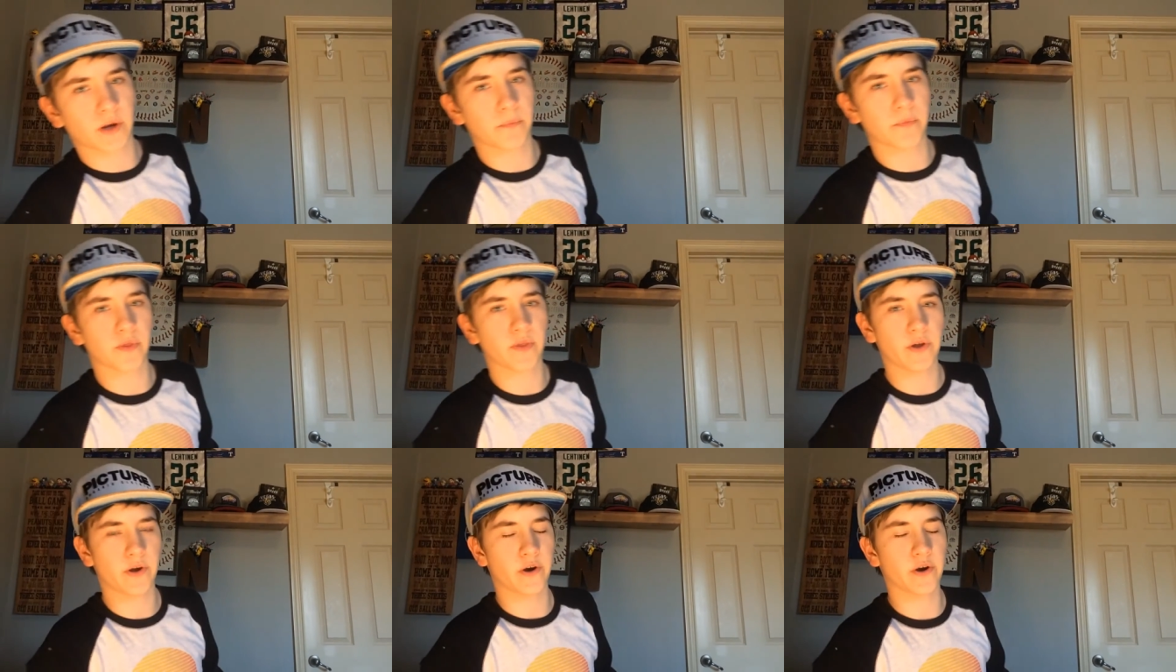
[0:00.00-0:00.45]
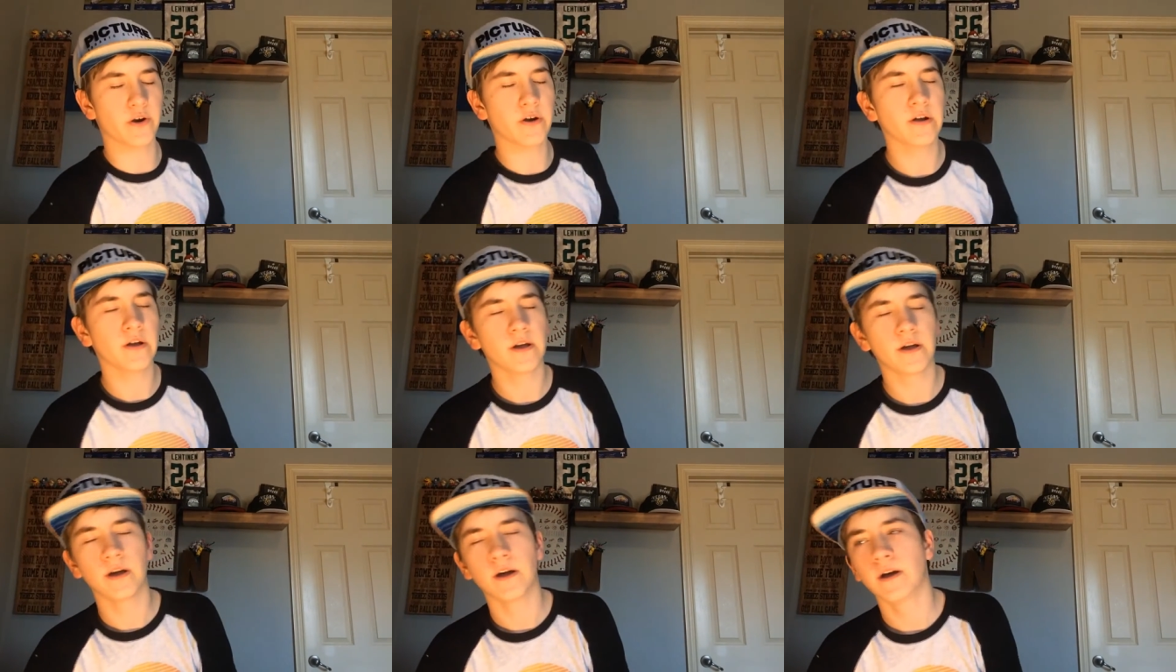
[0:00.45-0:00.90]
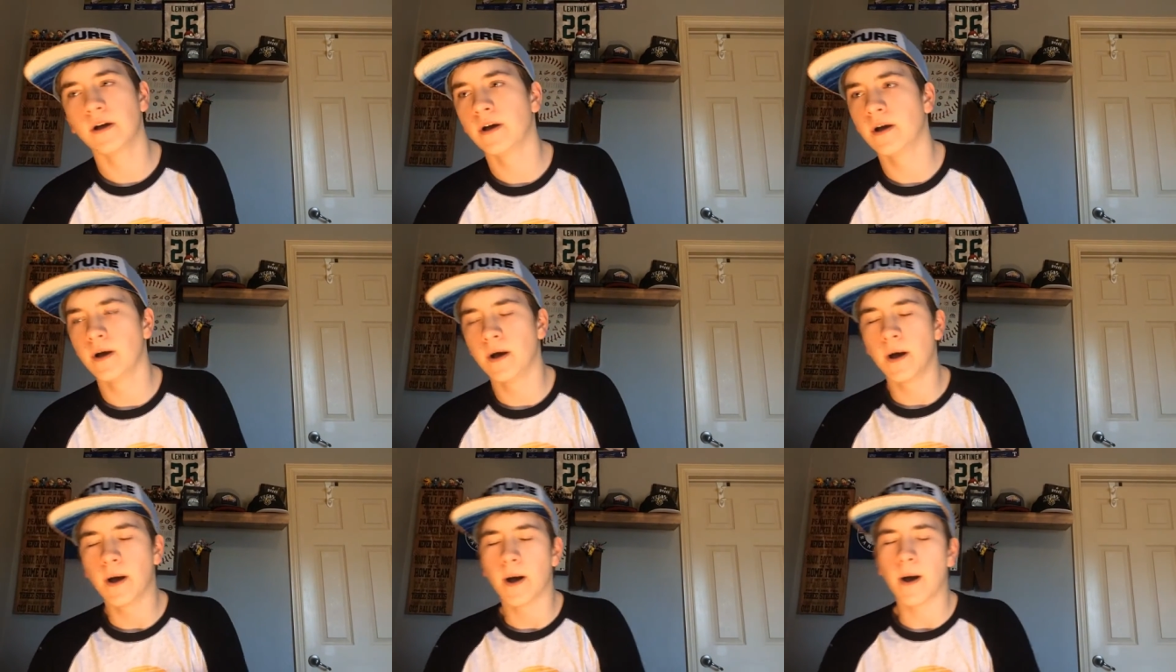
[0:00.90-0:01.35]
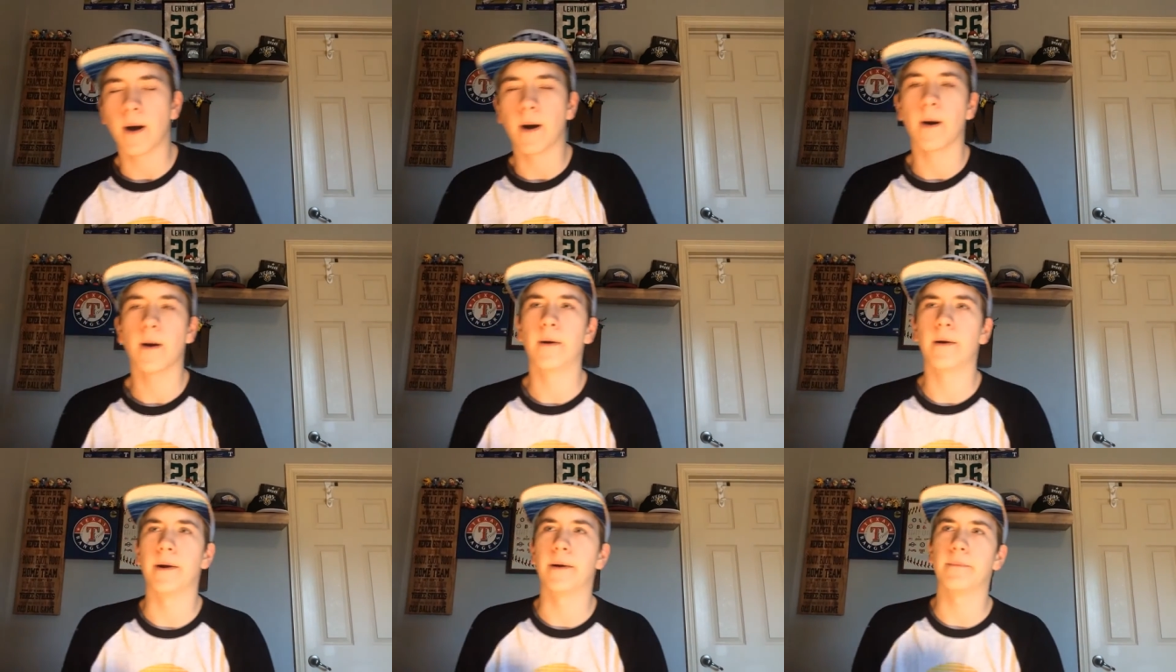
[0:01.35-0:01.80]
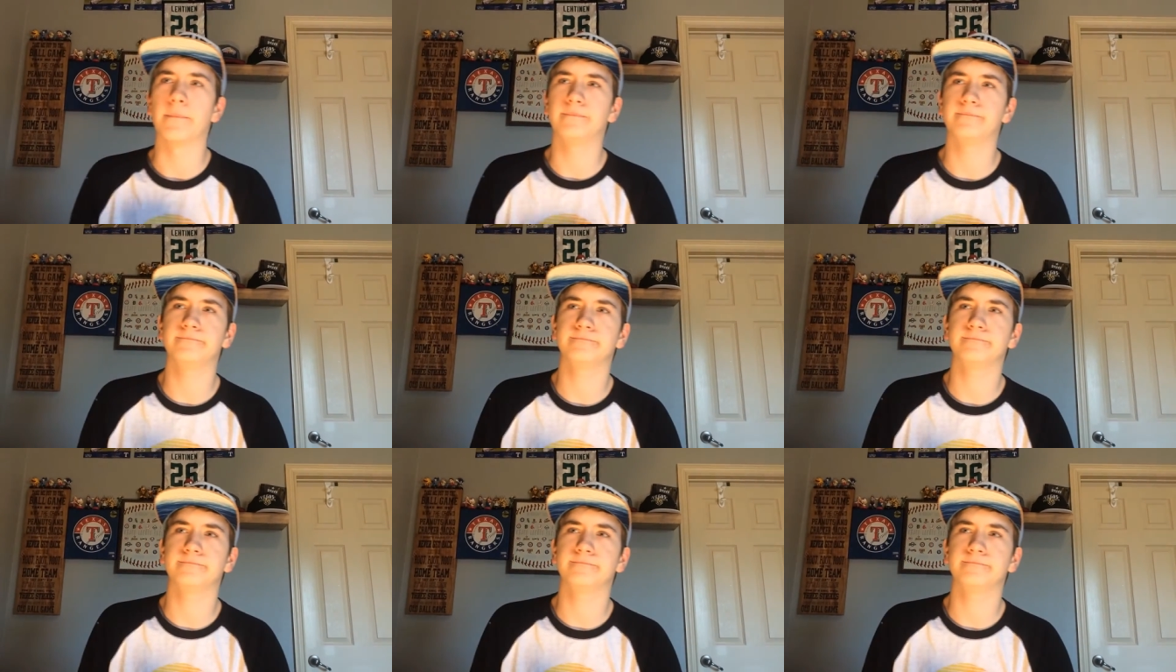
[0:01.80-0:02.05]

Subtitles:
up there. Alright.